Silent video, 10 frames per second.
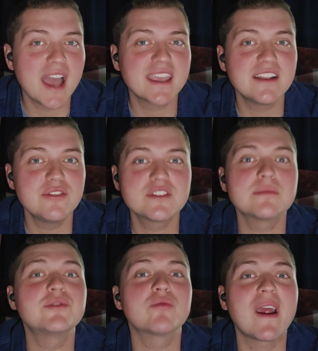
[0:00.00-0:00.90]
I can do
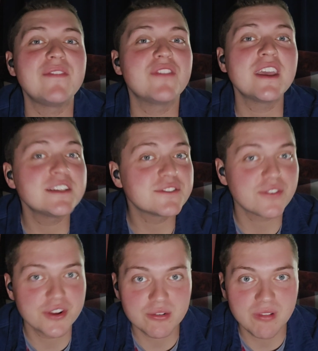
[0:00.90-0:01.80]
some great things
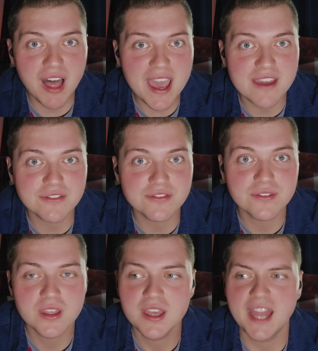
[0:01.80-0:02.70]
for your life.